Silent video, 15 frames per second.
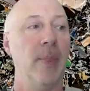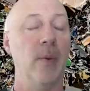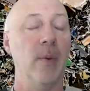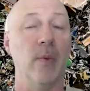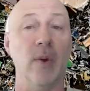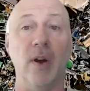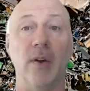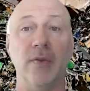
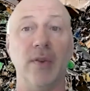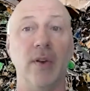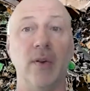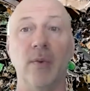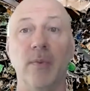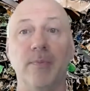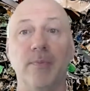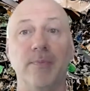We're
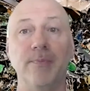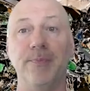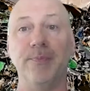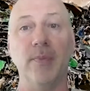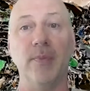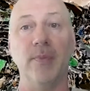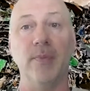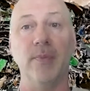also,
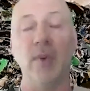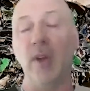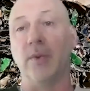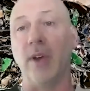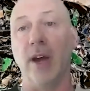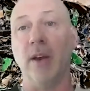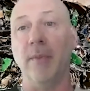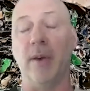
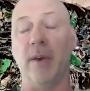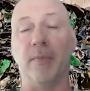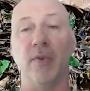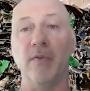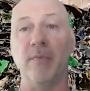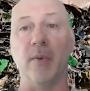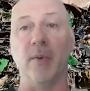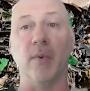talking about
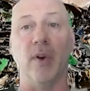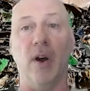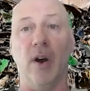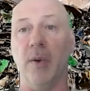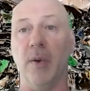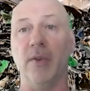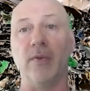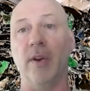improvement, we're
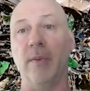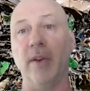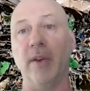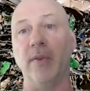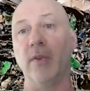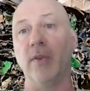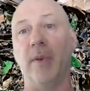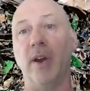always trying to make
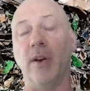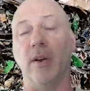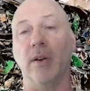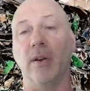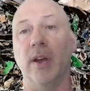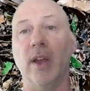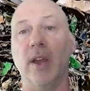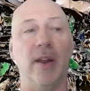things better.
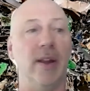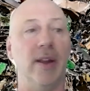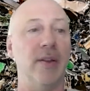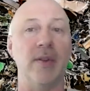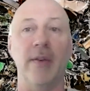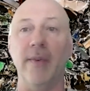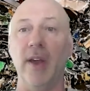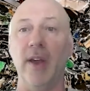Again, it
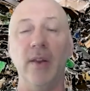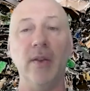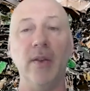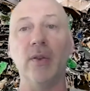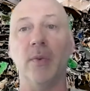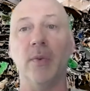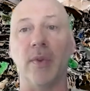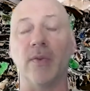doesn't have anything
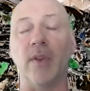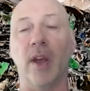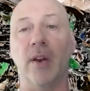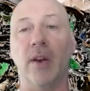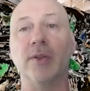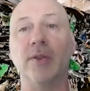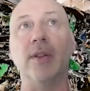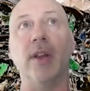to do with the
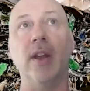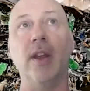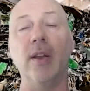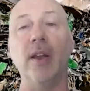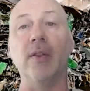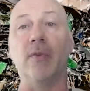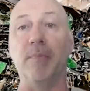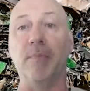standards.
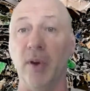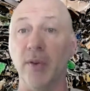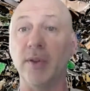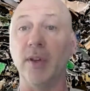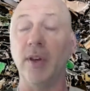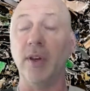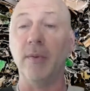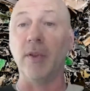It's
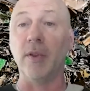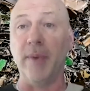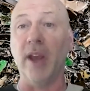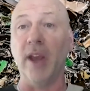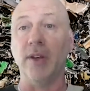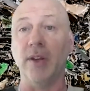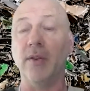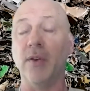built in, it's
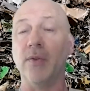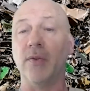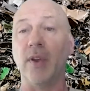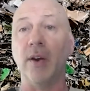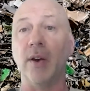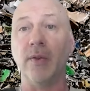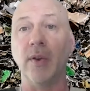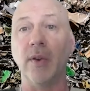baked into those
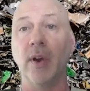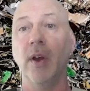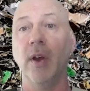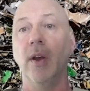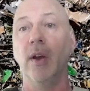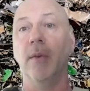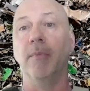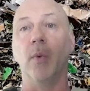standards,
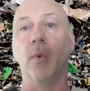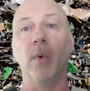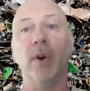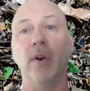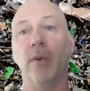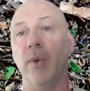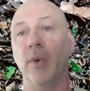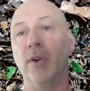but
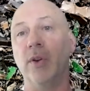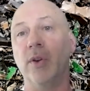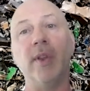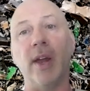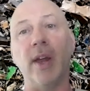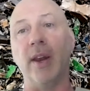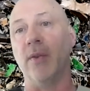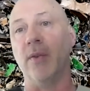we're doing
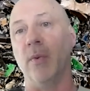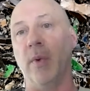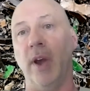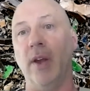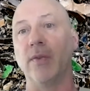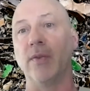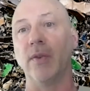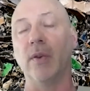that in other
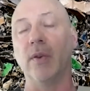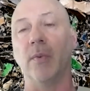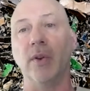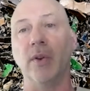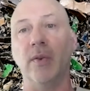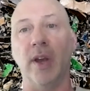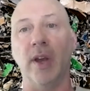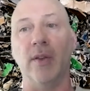ways. We're
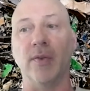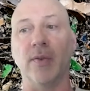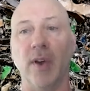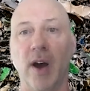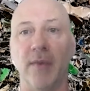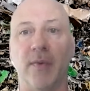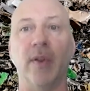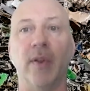doing that in the
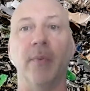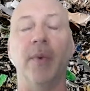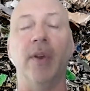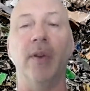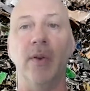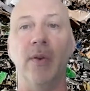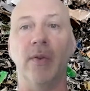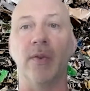software that we
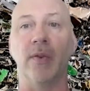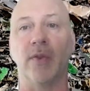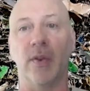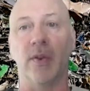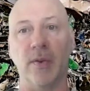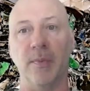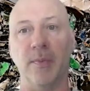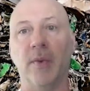use, the
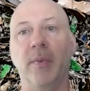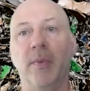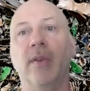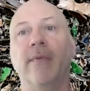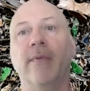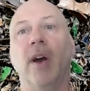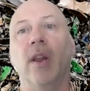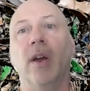systems that we
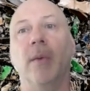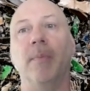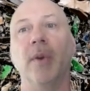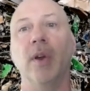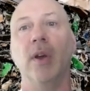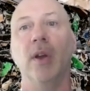develop,